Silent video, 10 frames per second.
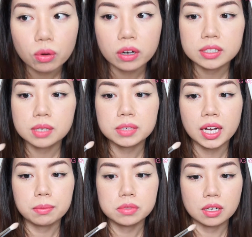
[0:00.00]
Or
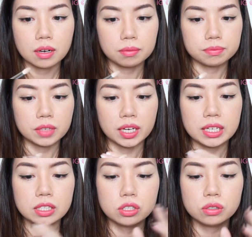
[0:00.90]
sometimes I
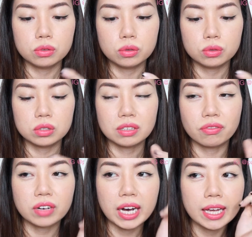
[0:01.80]
need to
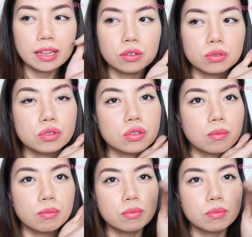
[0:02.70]
define those